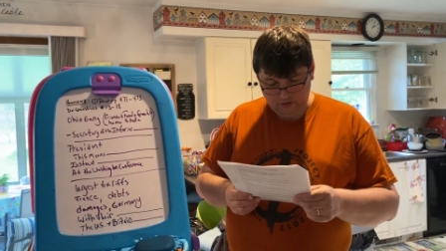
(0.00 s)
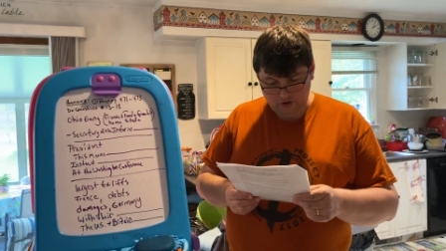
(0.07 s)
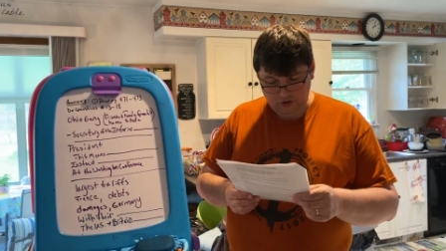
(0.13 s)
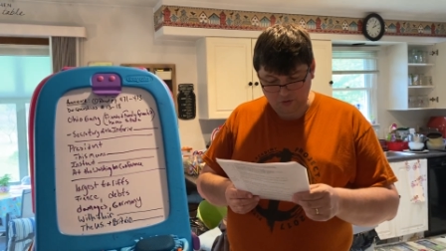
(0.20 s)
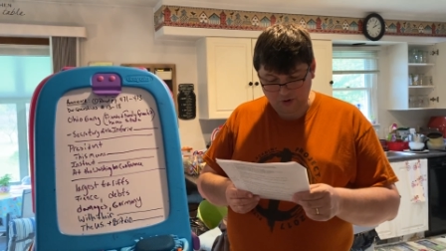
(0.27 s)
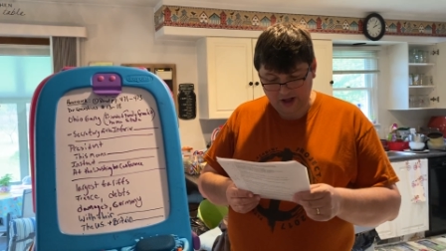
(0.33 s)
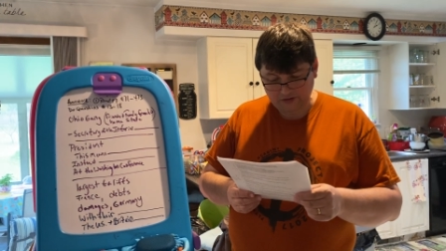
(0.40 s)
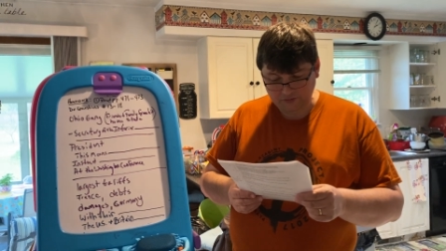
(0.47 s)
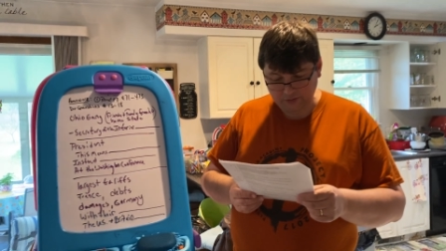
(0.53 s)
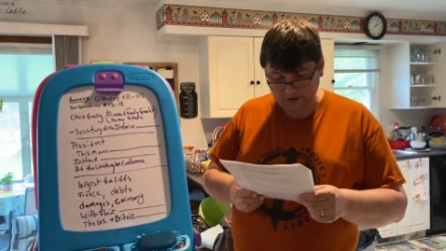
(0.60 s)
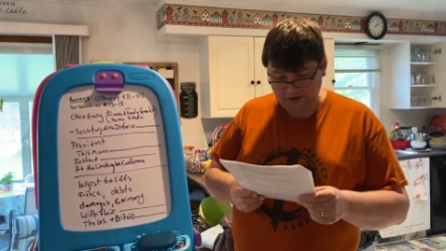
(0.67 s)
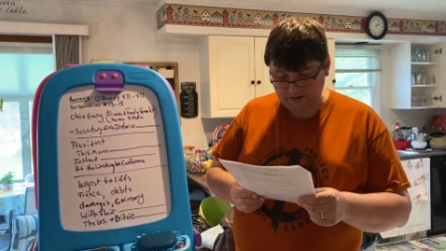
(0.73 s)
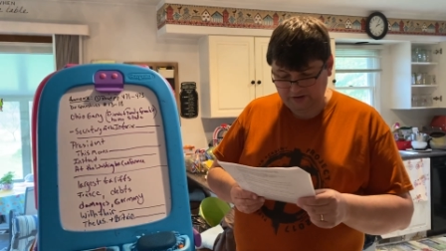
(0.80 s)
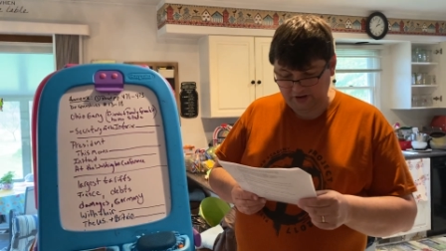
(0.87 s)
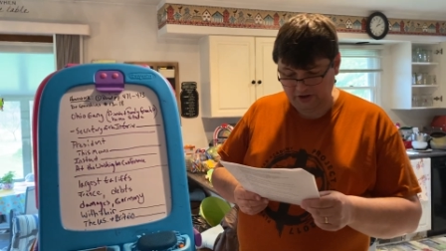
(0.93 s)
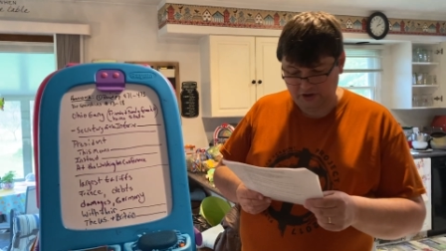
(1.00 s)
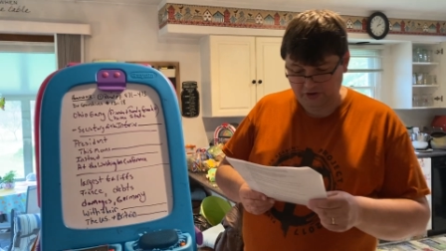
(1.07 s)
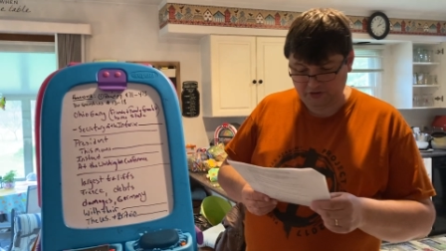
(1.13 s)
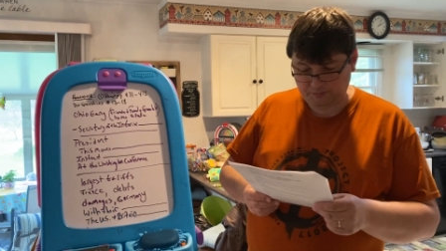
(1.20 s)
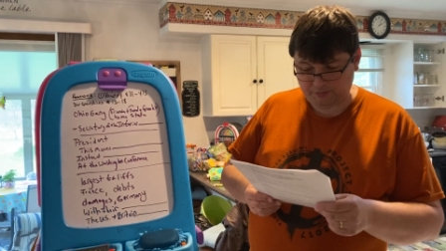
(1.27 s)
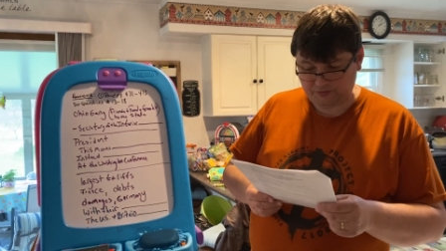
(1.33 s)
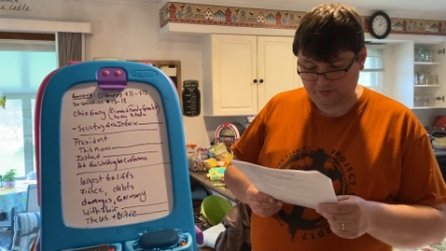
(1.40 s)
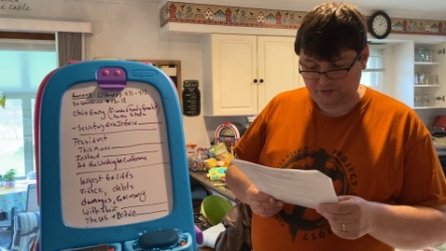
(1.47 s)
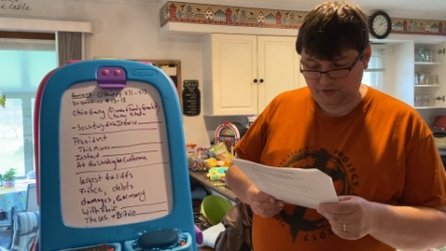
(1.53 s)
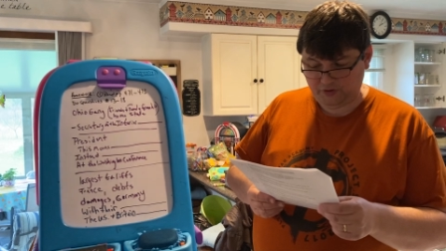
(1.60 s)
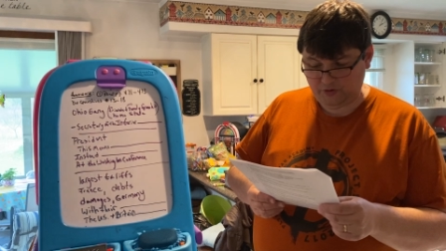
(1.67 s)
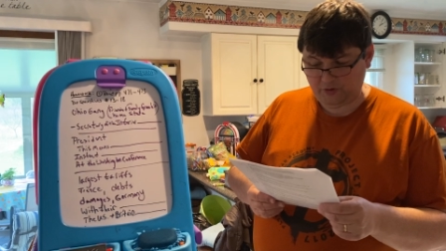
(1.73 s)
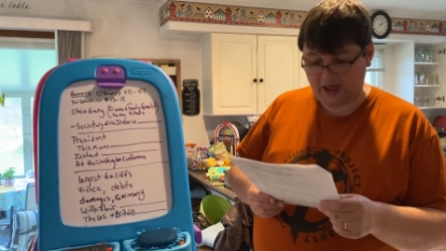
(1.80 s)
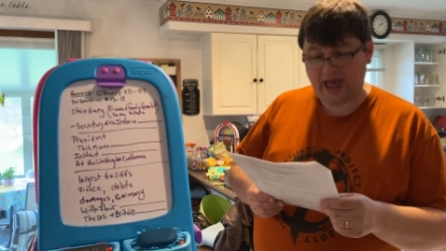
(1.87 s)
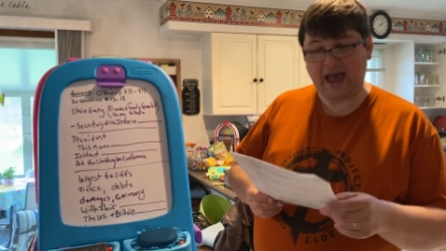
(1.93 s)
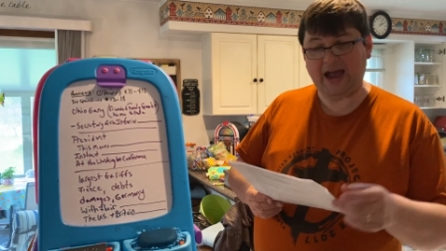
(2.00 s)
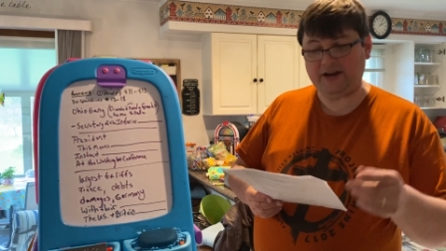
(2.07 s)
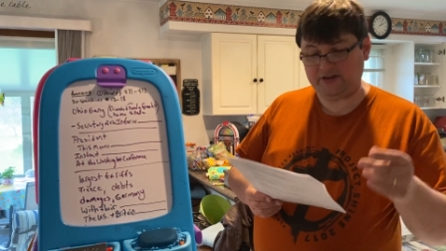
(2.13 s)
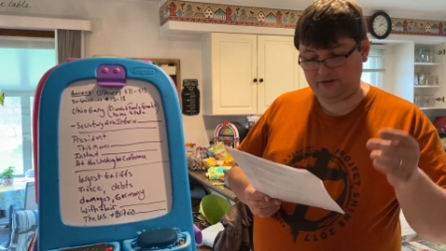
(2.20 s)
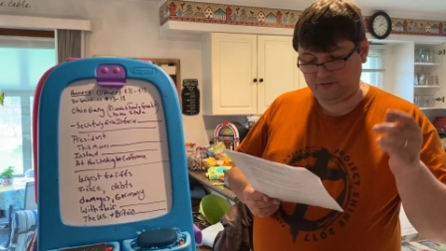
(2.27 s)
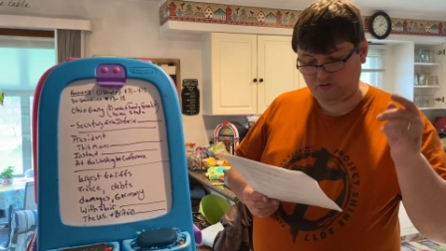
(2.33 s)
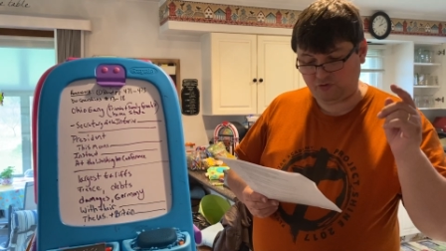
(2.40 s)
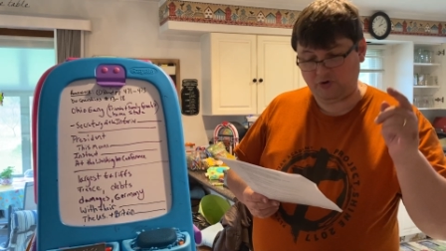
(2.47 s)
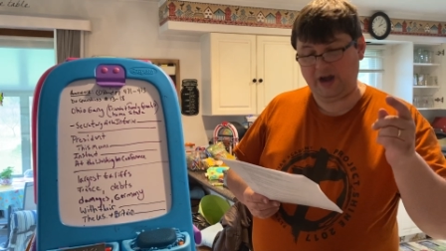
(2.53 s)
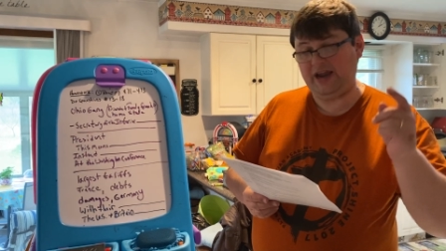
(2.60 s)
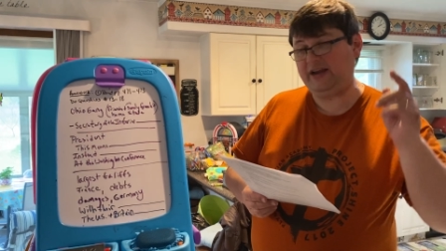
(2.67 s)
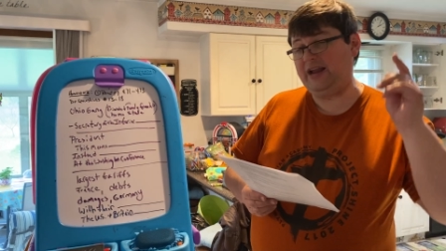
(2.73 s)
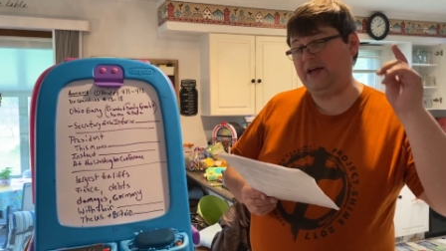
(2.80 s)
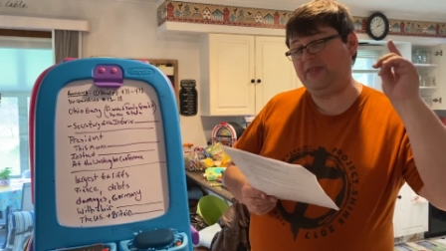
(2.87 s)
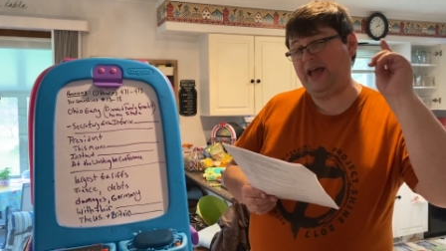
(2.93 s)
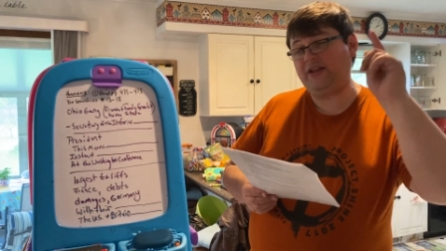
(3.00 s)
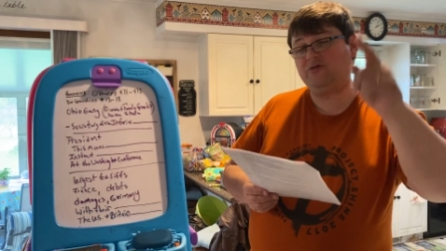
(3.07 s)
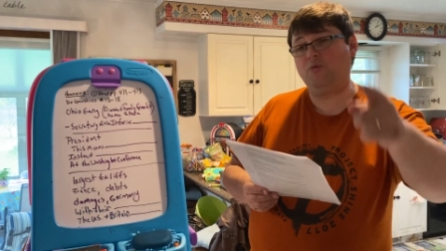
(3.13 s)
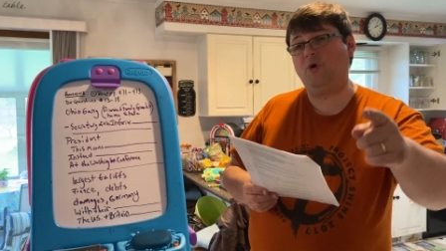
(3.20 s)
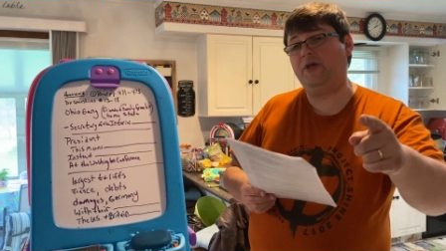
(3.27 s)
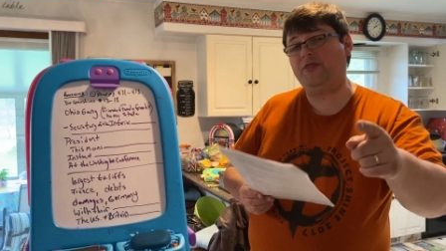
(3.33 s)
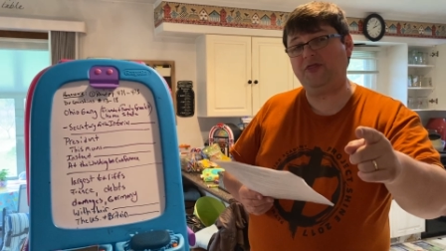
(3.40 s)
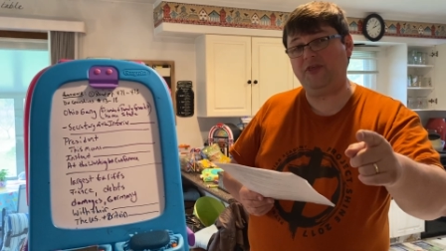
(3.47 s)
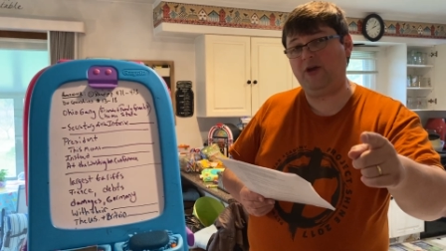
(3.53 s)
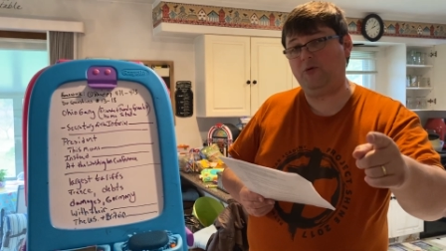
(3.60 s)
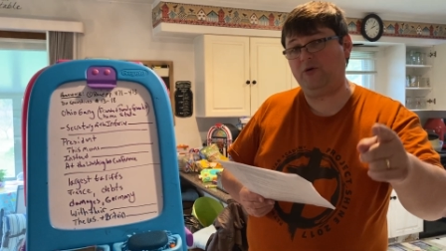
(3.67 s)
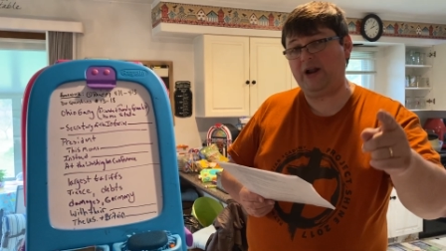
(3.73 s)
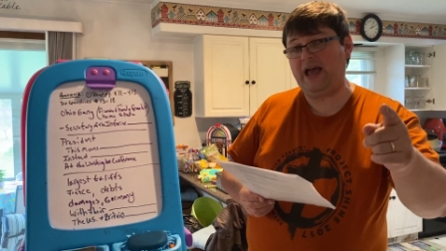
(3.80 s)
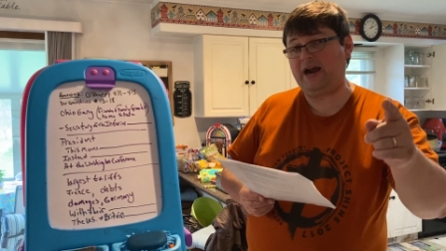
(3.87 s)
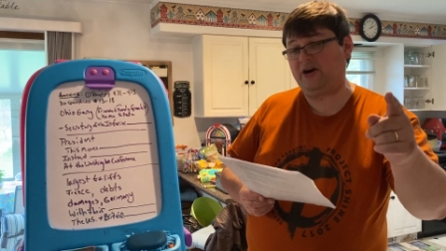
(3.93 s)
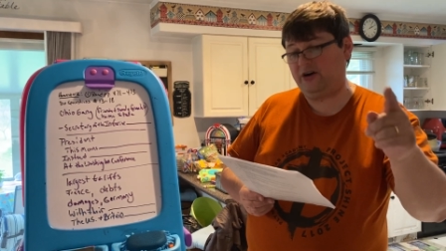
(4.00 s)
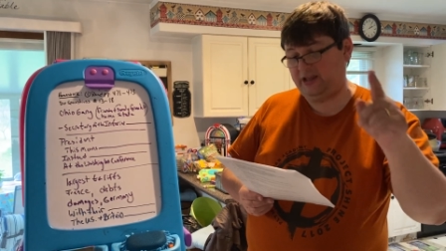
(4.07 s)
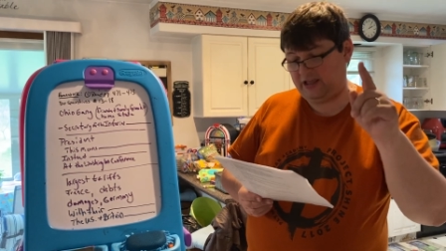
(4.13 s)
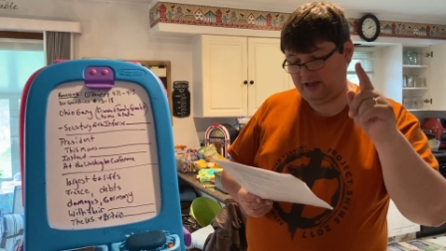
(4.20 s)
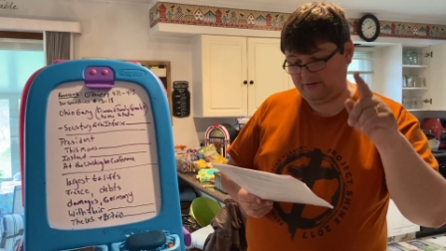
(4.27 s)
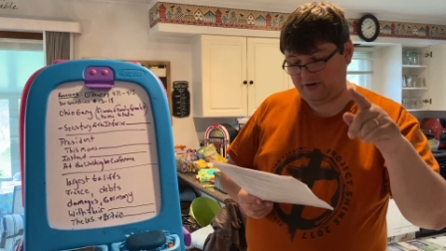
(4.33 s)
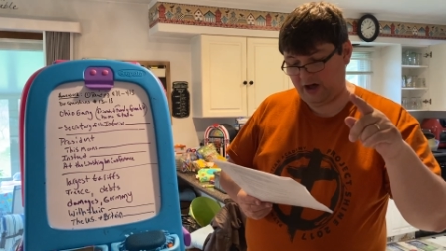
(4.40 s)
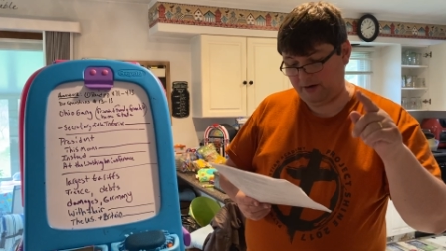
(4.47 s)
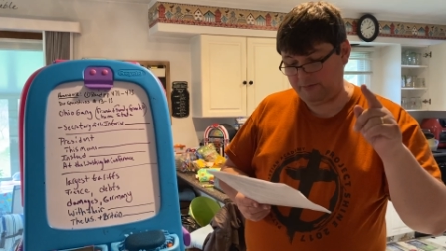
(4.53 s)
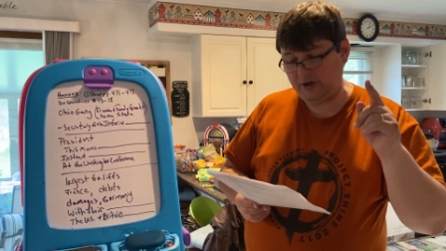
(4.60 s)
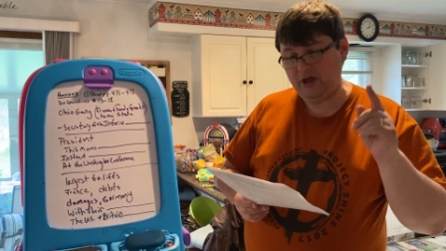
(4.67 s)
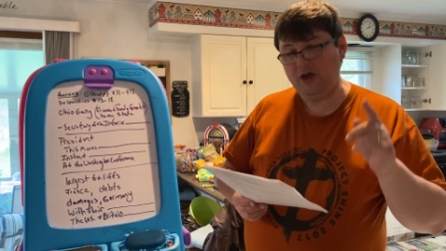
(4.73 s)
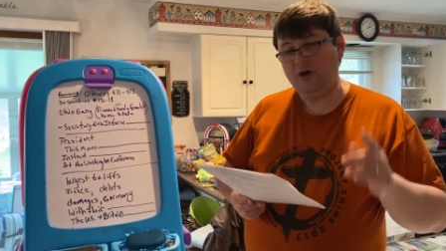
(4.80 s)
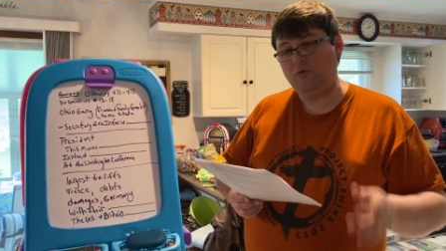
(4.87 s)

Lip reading: U.S. will continue to pursue active trade. Now, that's one thing we're not going to give up.